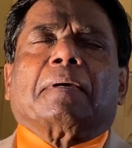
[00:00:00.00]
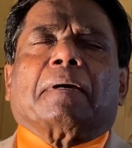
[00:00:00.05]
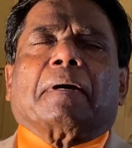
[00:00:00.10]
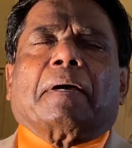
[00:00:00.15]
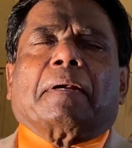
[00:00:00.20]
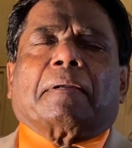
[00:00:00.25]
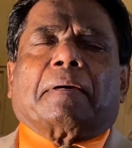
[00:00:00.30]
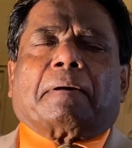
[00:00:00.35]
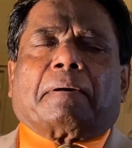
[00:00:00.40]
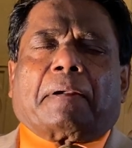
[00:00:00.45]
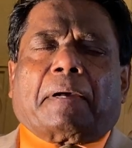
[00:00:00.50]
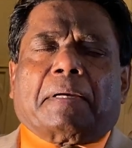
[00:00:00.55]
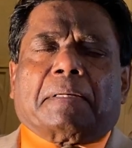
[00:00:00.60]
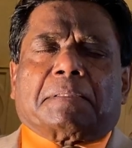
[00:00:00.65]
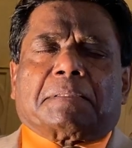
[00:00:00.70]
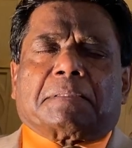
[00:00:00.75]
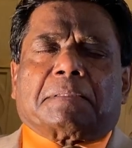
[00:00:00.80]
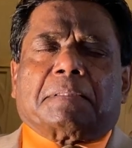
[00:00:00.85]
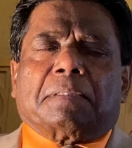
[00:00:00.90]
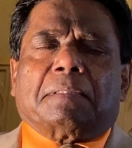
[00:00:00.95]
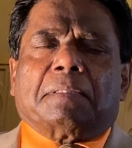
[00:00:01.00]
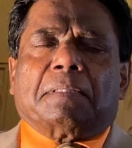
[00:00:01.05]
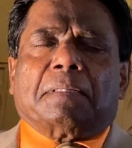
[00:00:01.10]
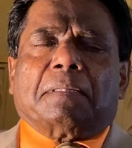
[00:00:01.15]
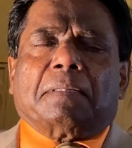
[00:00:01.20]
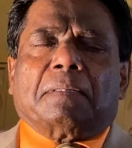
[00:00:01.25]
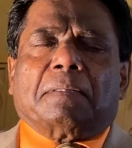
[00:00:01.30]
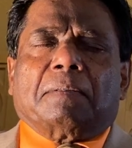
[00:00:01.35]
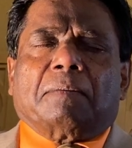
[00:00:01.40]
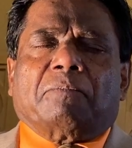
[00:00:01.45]
And Christ
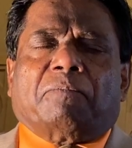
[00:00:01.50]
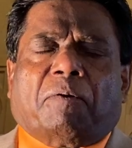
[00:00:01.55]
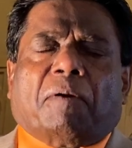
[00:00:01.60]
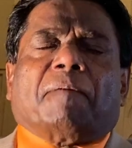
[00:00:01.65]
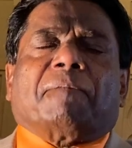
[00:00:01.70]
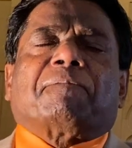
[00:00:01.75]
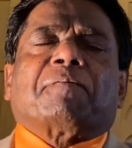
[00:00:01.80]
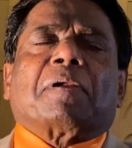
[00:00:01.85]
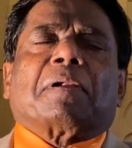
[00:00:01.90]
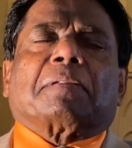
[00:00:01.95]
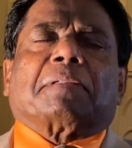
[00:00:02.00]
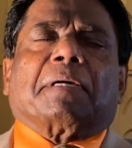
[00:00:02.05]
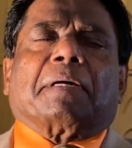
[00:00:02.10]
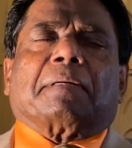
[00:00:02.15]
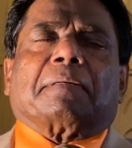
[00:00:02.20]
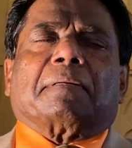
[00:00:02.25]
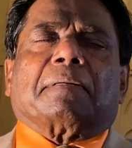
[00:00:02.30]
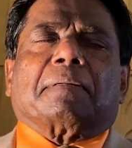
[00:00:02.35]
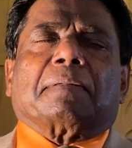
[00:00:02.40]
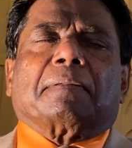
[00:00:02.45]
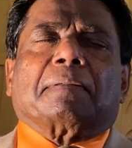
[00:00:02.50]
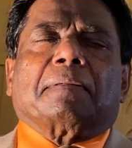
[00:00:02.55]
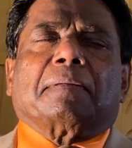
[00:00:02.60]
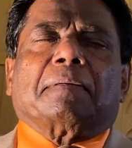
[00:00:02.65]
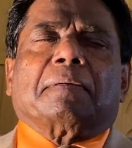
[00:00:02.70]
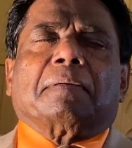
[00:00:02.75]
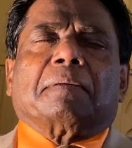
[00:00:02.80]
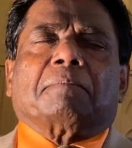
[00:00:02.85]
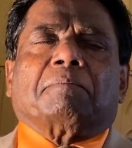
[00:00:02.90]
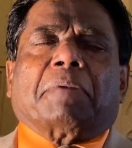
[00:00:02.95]
fulfilled that
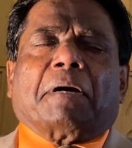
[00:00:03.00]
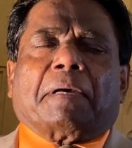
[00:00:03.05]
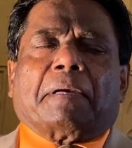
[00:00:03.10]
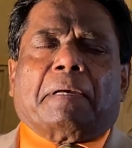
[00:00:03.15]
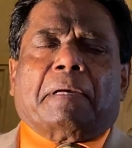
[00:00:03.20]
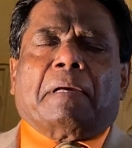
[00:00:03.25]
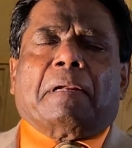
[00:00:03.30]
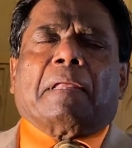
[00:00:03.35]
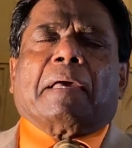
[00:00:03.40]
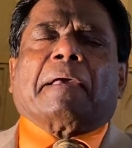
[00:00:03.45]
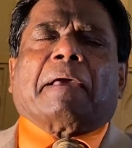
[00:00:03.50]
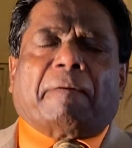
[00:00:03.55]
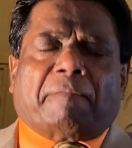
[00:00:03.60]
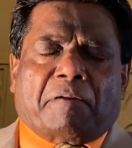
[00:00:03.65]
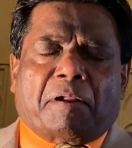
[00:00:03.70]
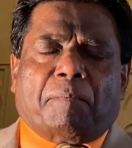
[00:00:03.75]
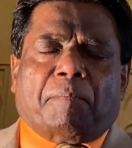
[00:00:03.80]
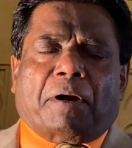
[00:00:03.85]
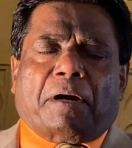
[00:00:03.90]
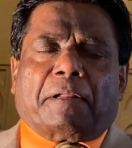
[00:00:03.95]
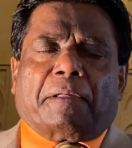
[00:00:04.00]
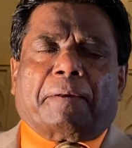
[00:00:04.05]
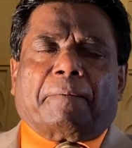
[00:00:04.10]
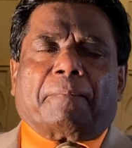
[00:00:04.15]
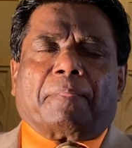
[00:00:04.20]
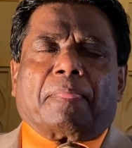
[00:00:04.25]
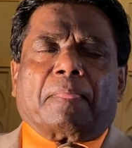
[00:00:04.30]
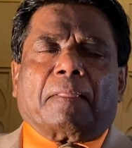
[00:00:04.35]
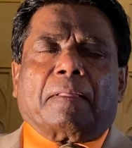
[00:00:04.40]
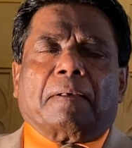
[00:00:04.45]
by healing everybody,
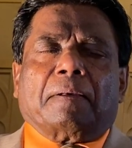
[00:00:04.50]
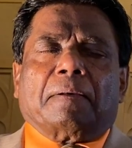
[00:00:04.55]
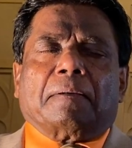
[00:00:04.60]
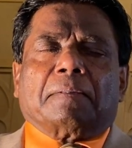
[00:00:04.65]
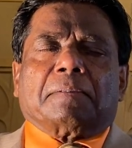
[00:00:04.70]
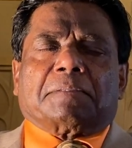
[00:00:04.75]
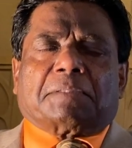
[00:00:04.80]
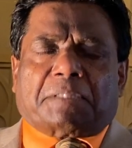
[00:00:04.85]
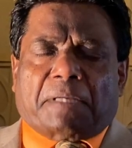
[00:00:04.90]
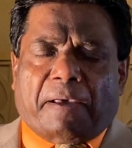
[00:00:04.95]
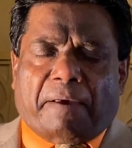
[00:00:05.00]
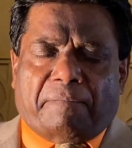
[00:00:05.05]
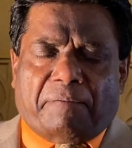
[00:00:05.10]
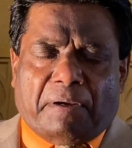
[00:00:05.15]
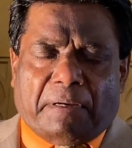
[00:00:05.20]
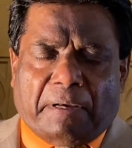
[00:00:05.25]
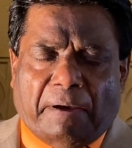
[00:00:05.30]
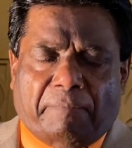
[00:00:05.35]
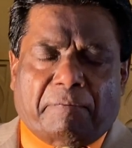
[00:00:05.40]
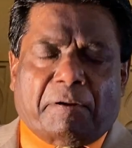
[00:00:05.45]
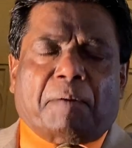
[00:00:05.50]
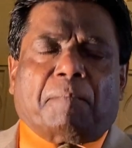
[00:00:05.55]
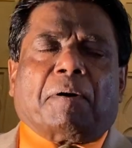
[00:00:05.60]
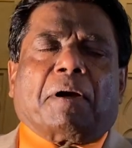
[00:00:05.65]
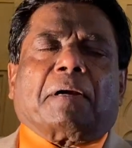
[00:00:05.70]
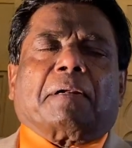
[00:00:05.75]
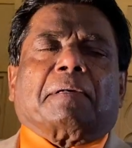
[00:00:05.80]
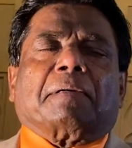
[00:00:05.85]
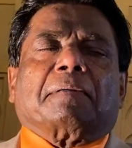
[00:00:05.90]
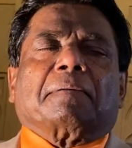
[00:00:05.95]
saving
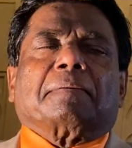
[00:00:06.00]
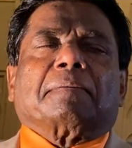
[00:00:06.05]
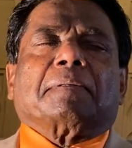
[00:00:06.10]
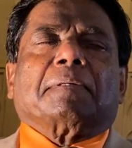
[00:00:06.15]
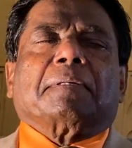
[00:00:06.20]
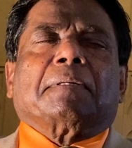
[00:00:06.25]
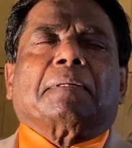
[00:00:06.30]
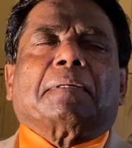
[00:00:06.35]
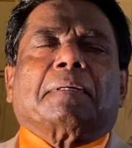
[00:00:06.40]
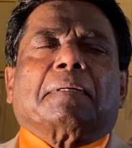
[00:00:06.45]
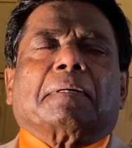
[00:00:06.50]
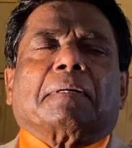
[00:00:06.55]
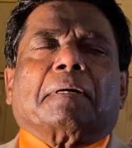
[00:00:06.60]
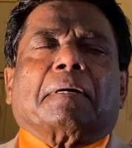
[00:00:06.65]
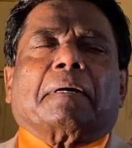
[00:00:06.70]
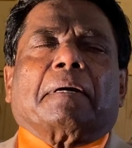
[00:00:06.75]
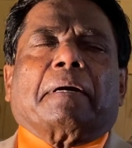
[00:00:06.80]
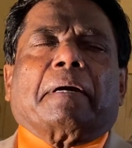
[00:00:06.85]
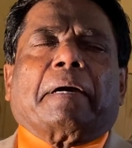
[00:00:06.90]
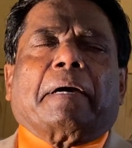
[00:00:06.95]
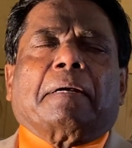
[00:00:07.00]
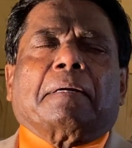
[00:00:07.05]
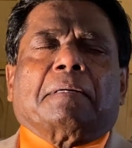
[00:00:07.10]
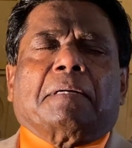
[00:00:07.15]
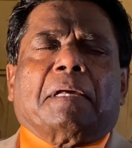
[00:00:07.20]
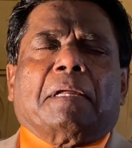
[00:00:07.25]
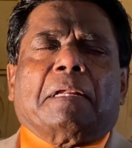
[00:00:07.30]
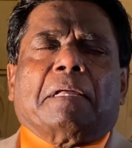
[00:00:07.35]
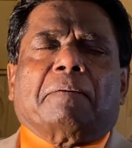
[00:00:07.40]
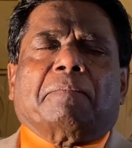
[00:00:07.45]
everybody, and
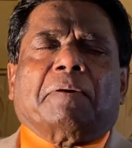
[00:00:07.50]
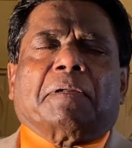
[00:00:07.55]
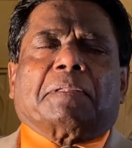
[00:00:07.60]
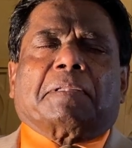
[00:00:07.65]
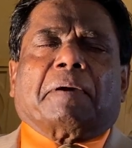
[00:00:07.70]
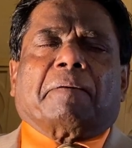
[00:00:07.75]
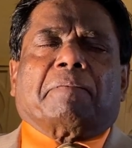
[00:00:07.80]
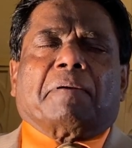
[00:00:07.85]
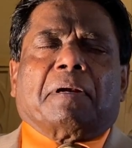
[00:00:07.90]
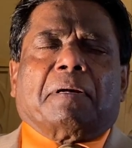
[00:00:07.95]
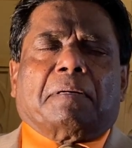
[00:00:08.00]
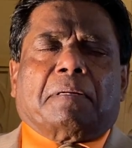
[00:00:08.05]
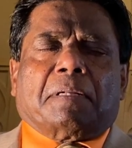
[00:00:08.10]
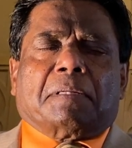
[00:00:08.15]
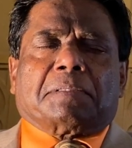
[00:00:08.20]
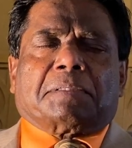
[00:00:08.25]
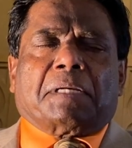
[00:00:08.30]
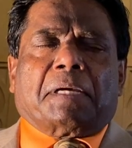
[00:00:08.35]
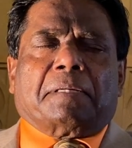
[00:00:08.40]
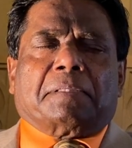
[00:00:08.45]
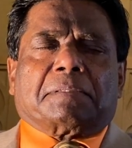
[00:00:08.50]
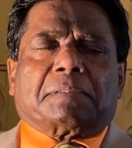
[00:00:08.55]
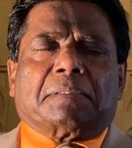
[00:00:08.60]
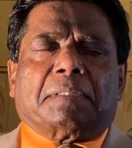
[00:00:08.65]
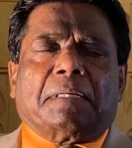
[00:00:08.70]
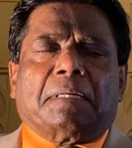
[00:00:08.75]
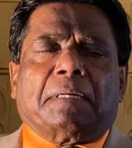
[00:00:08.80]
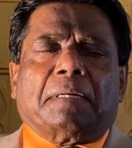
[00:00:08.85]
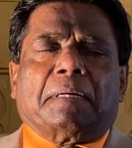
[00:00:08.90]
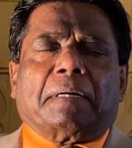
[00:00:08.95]
dealing with every disease
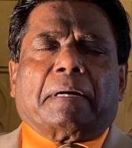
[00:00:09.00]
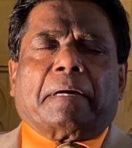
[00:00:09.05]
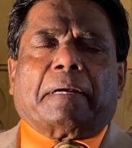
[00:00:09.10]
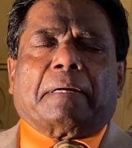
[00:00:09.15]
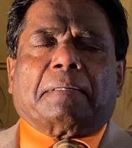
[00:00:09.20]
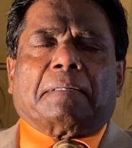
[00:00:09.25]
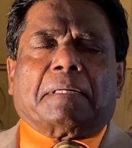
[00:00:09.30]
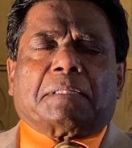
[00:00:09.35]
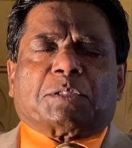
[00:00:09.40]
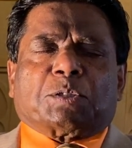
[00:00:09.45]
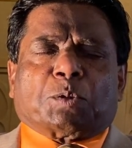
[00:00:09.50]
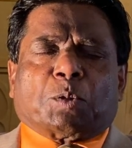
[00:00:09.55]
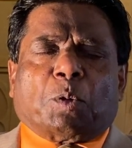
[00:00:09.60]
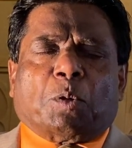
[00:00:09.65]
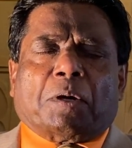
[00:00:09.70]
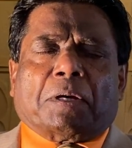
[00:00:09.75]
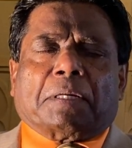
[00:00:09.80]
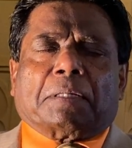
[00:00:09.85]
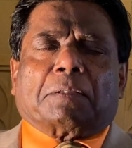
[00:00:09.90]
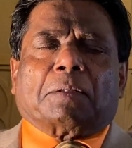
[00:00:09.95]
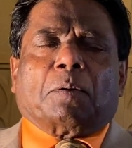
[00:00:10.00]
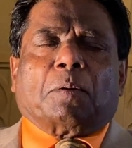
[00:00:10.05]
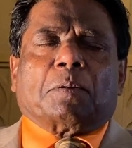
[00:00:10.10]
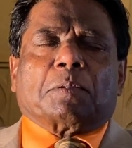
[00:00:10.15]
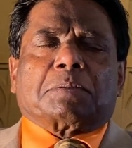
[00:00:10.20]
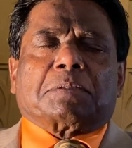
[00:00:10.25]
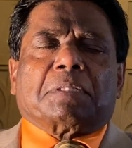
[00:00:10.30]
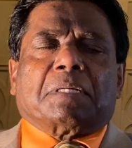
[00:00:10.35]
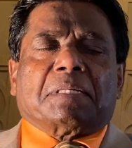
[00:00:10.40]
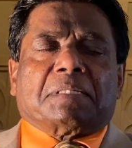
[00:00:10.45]
and destroying
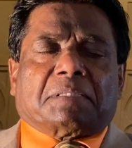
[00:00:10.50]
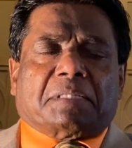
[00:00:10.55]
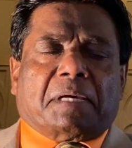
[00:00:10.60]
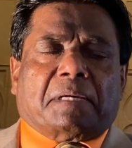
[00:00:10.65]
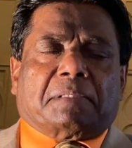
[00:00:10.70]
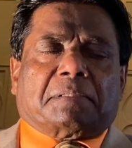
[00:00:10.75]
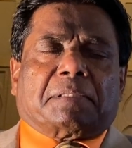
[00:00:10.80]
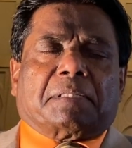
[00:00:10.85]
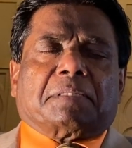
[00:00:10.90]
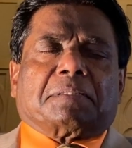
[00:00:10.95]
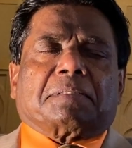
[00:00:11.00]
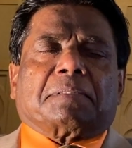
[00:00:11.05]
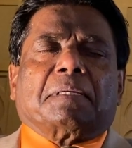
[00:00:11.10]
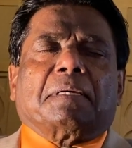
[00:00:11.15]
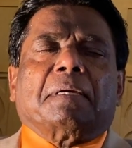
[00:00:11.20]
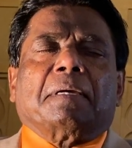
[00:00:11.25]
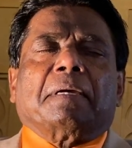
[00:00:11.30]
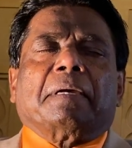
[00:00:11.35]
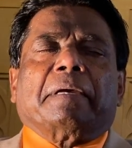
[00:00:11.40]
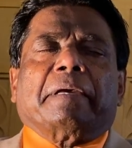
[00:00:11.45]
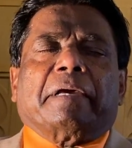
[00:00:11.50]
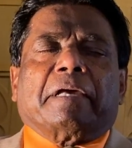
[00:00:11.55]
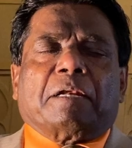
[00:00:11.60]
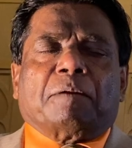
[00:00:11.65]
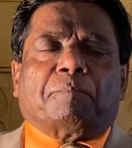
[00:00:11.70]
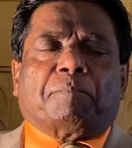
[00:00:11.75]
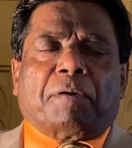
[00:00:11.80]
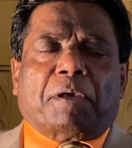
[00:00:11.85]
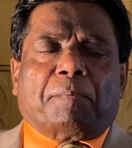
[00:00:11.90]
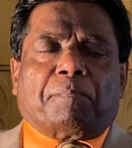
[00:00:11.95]
those diseases
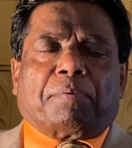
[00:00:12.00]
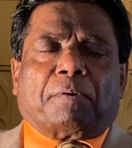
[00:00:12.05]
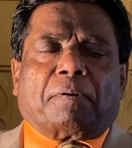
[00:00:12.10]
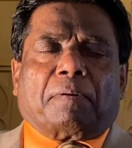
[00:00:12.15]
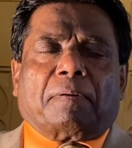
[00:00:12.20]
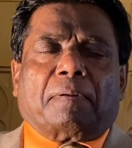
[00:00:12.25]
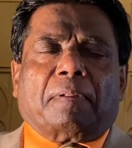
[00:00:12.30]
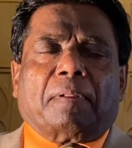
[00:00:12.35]
in people.